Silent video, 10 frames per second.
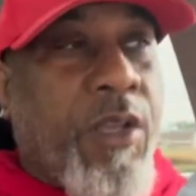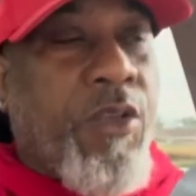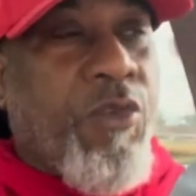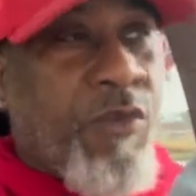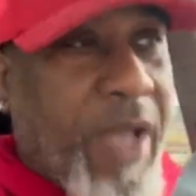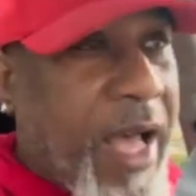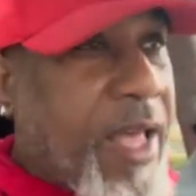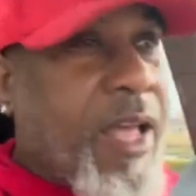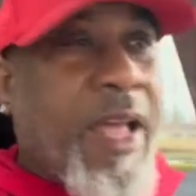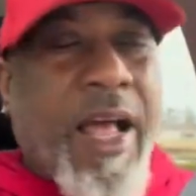You got,
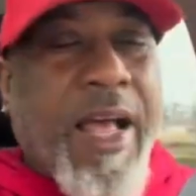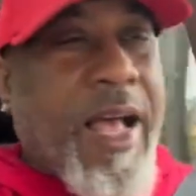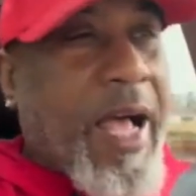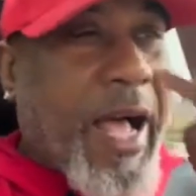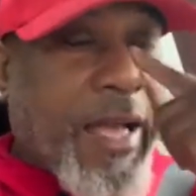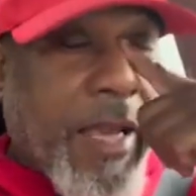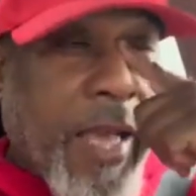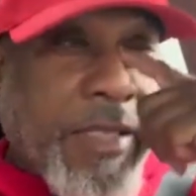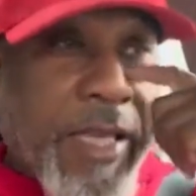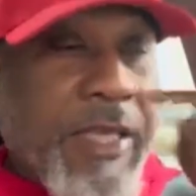I, I,
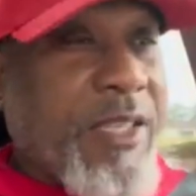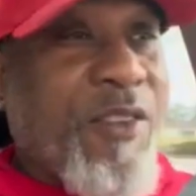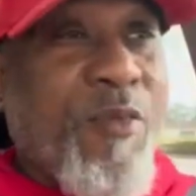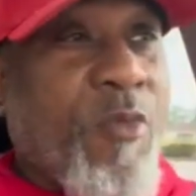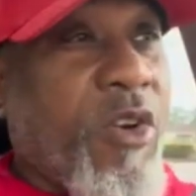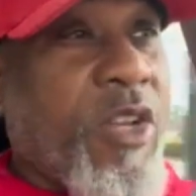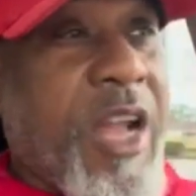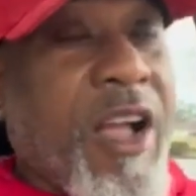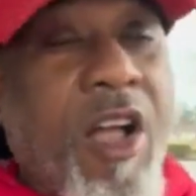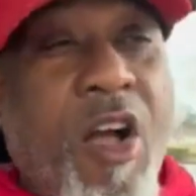I say this every morning,
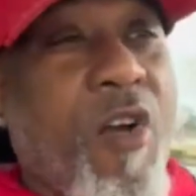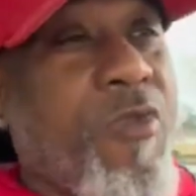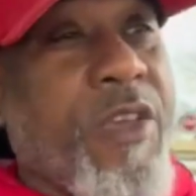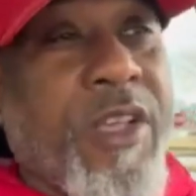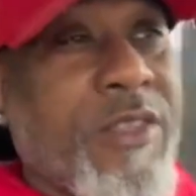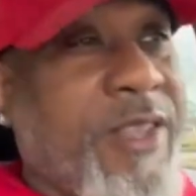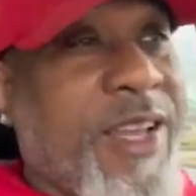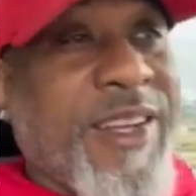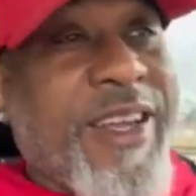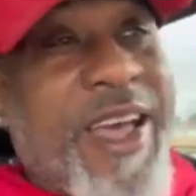I call things that
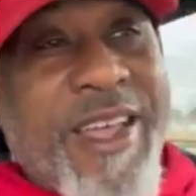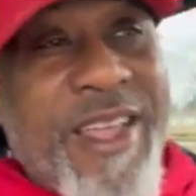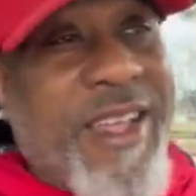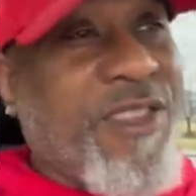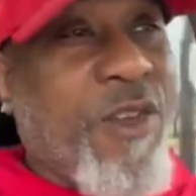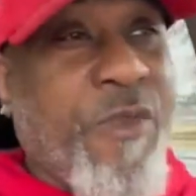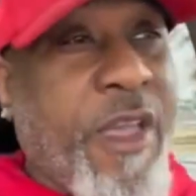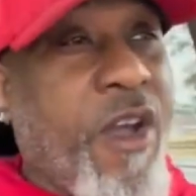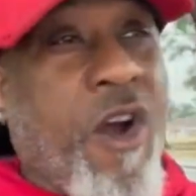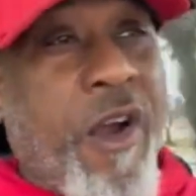are not as though
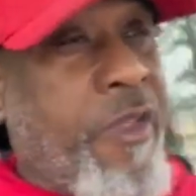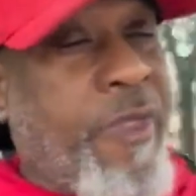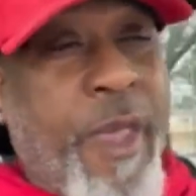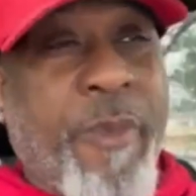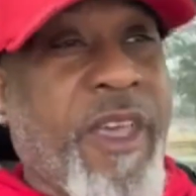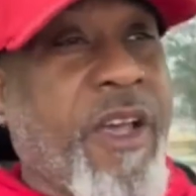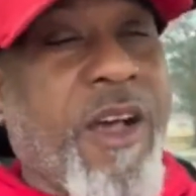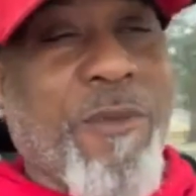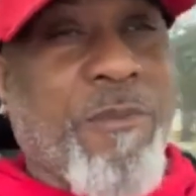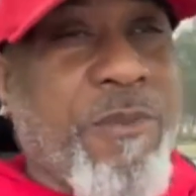they are and they
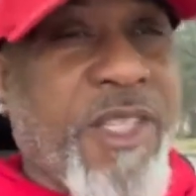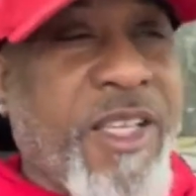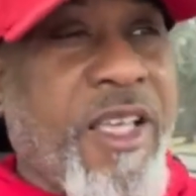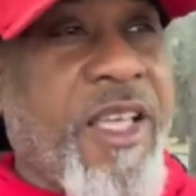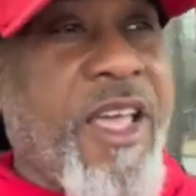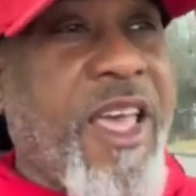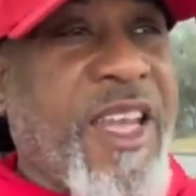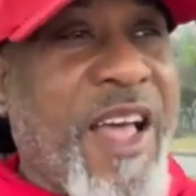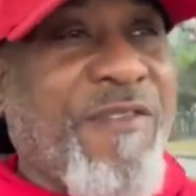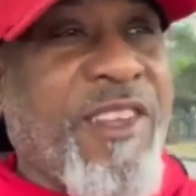become and
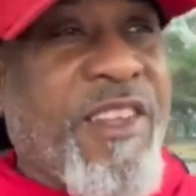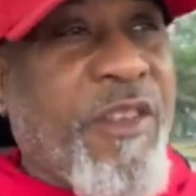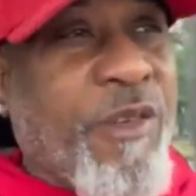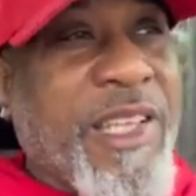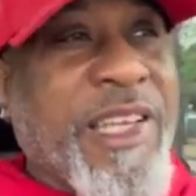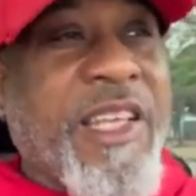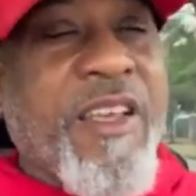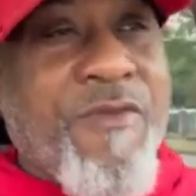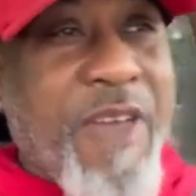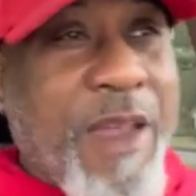I've literally
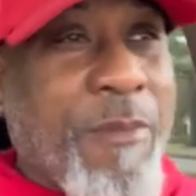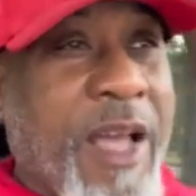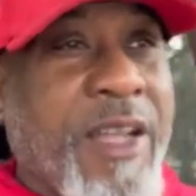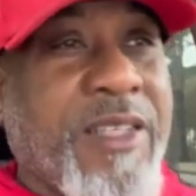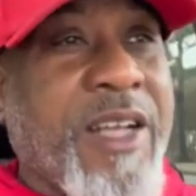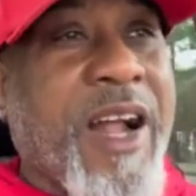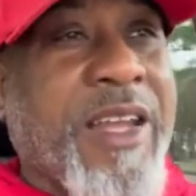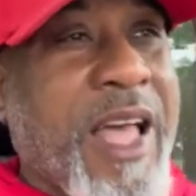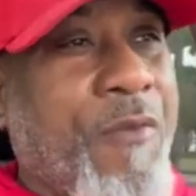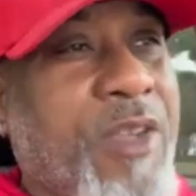lived that my entire
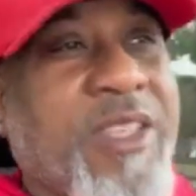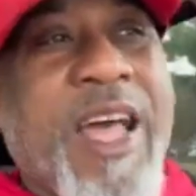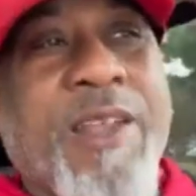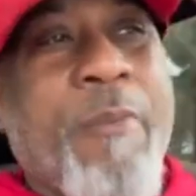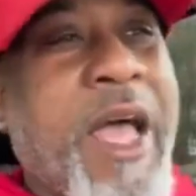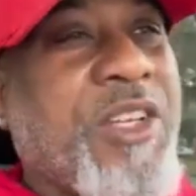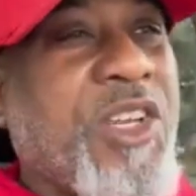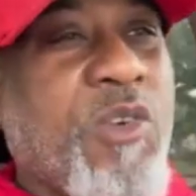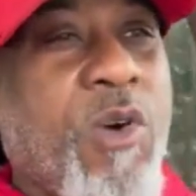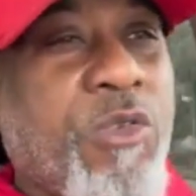life. It's not a
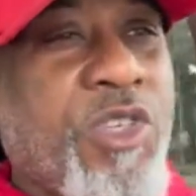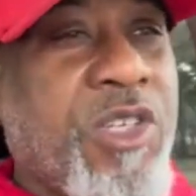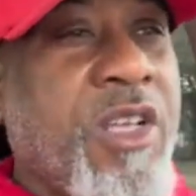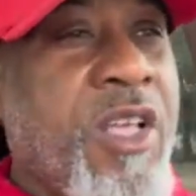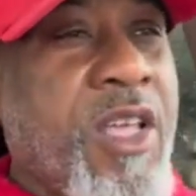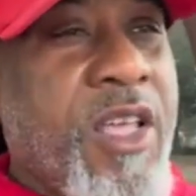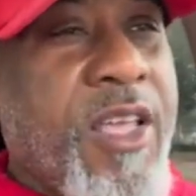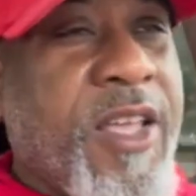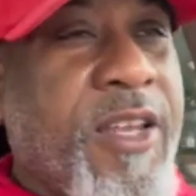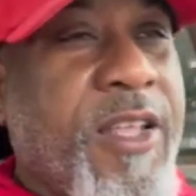magic quotient.
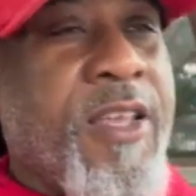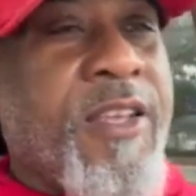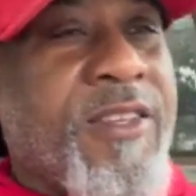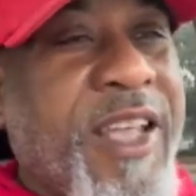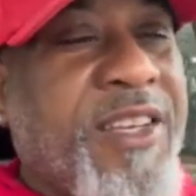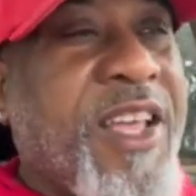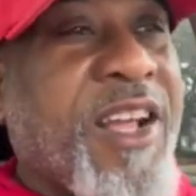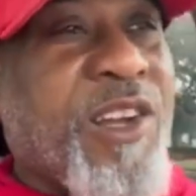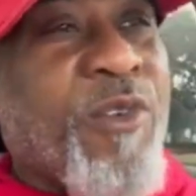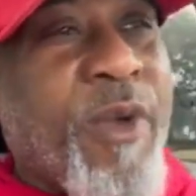It is a
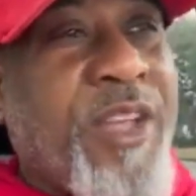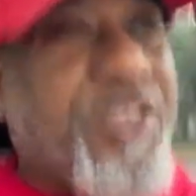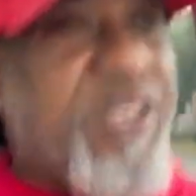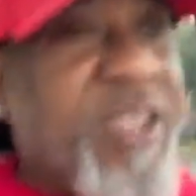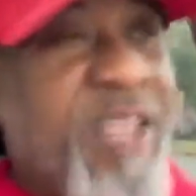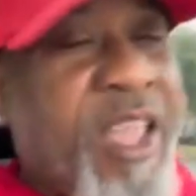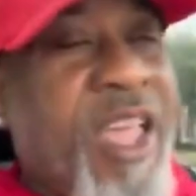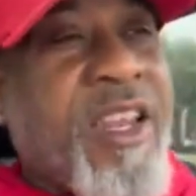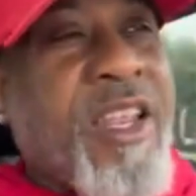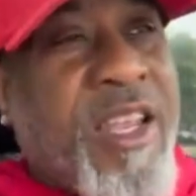declaration.
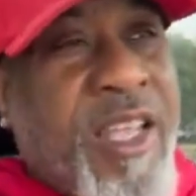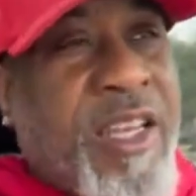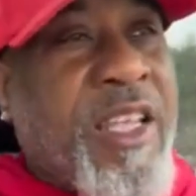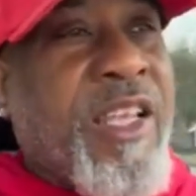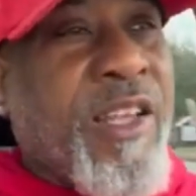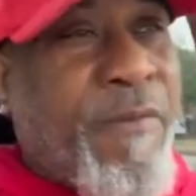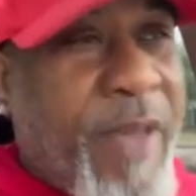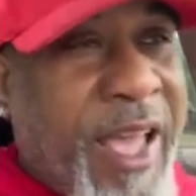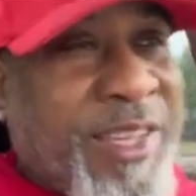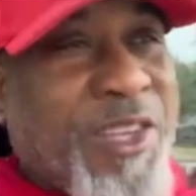And, and, and the
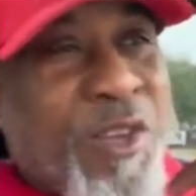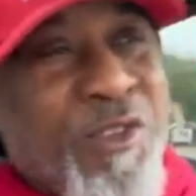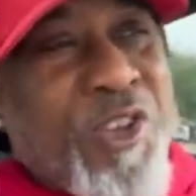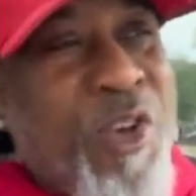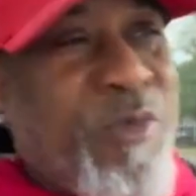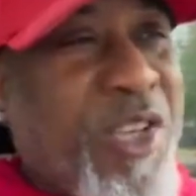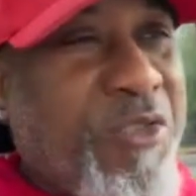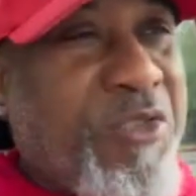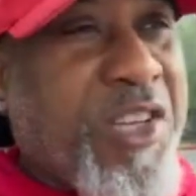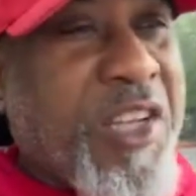Eliphaz told Job, said,
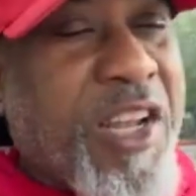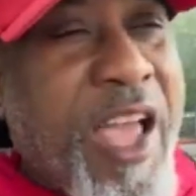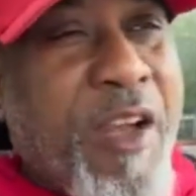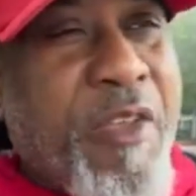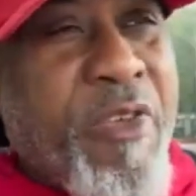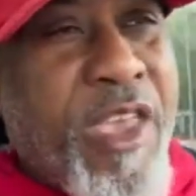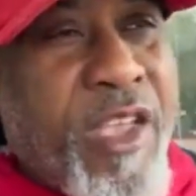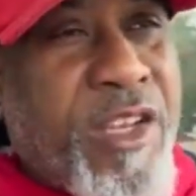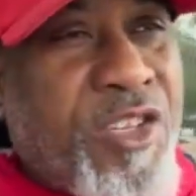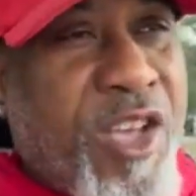you should declare a thing
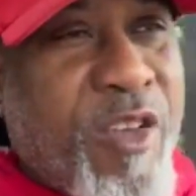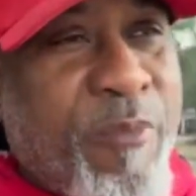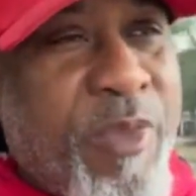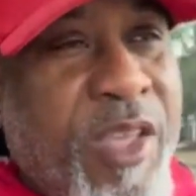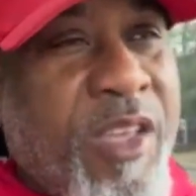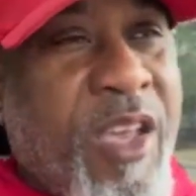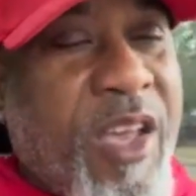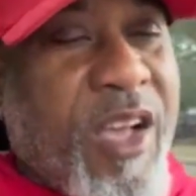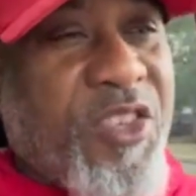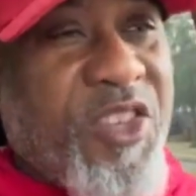and it shall be
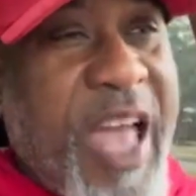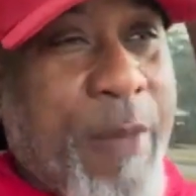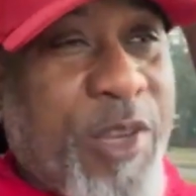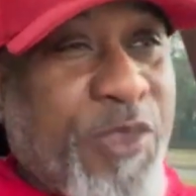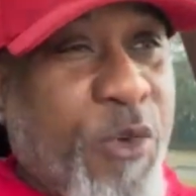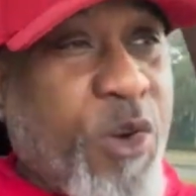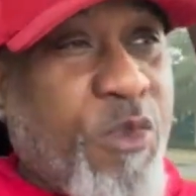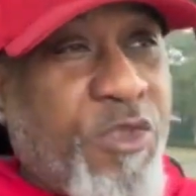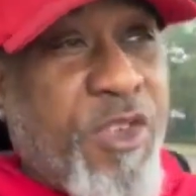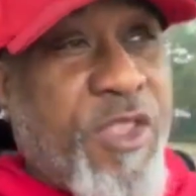established for
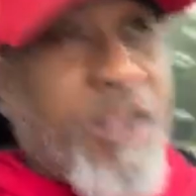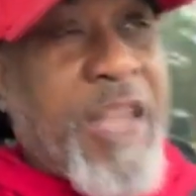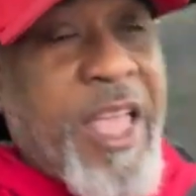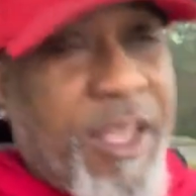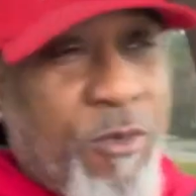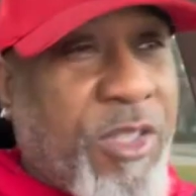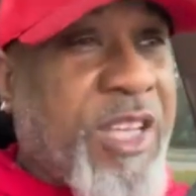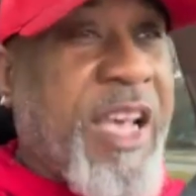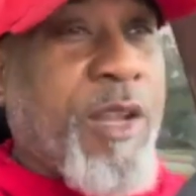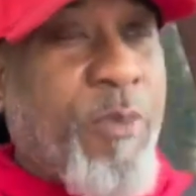you so that light will
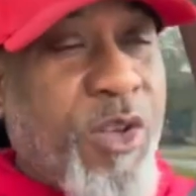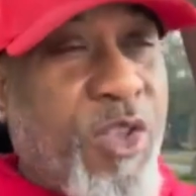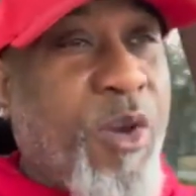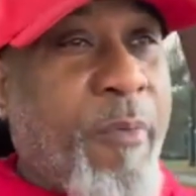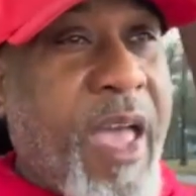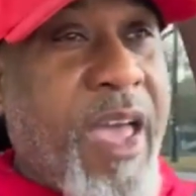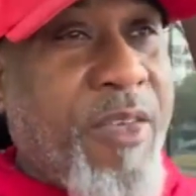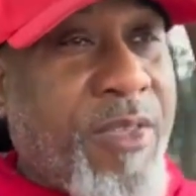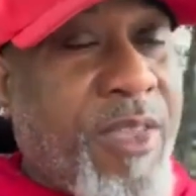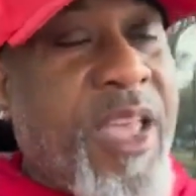shine upon your
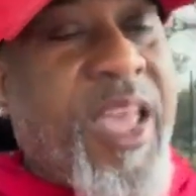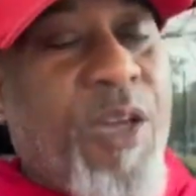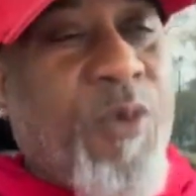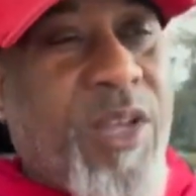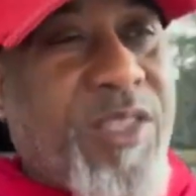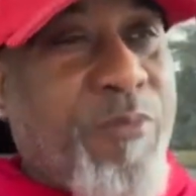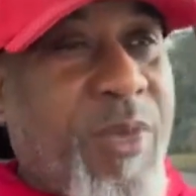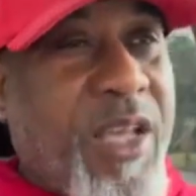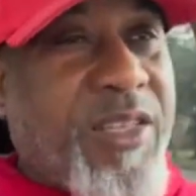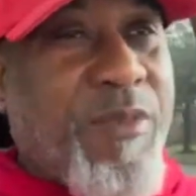path. And what does it
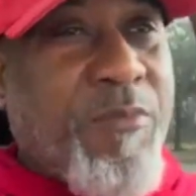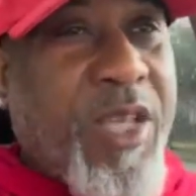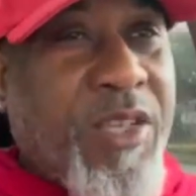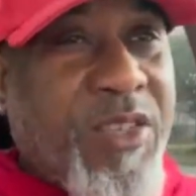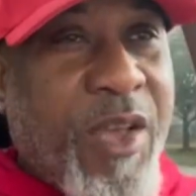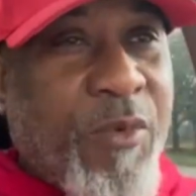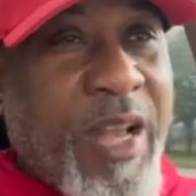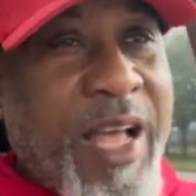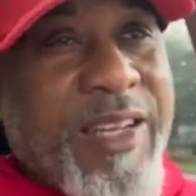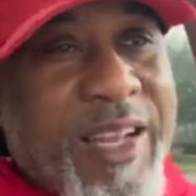mean? It means that when
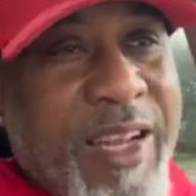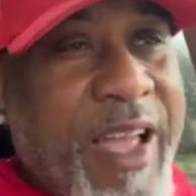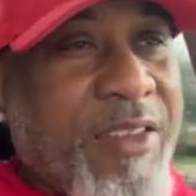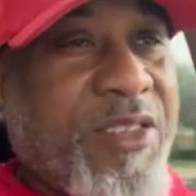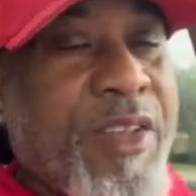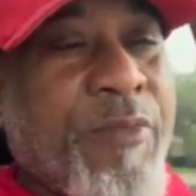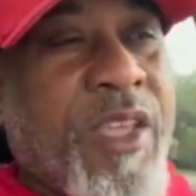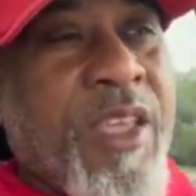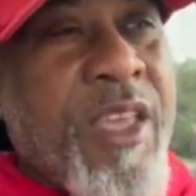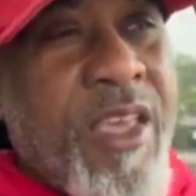I declare
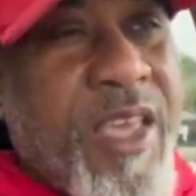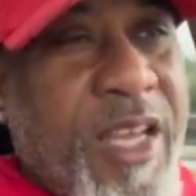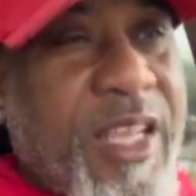something, it